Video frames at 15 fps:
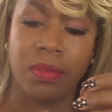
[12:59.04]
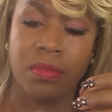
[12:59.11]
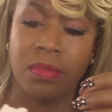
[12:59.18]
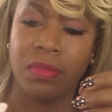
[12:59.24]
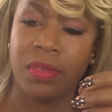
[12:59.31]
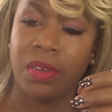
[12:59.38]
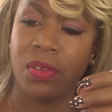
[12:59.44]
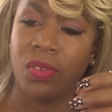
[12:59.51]

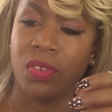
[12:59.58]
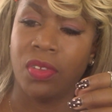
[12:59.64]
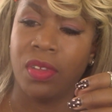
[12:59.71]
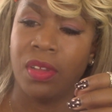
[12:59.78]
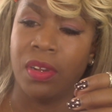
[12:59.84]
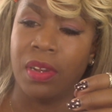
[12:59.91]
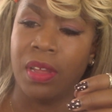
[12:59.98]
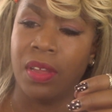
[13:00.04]
I don't
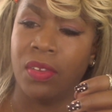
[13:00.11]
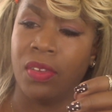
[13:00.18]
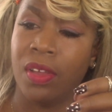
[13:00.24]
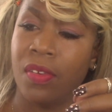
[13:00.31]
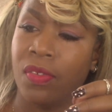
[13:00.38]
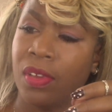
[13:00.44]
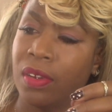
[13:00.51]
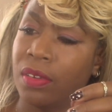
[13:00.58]
see a lot
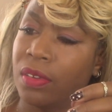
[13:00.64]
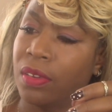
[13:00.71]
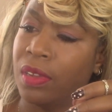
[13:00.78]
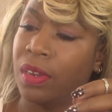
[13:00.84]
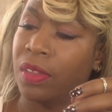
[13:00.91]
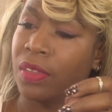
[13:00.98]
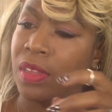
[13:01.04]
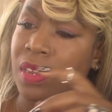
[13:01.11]
of it.
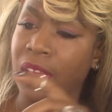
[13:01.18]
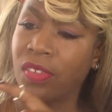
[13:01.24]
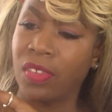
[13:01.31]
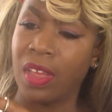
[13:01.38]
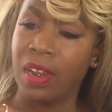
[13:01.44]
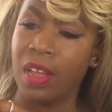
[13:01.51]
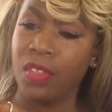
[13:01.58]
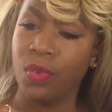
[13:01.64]
Anything. That's
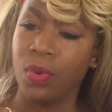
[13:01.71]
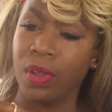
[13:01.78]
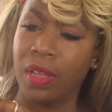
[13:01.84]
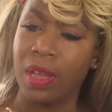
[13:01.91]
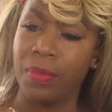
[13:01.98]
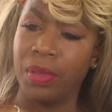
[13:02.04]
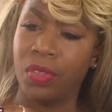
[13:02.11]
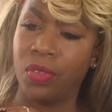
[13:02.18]
that other one
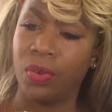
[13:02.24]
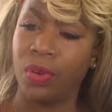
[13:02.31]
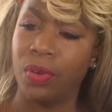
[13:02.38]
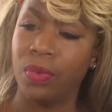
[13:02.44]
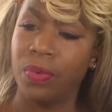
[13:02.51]
coming through.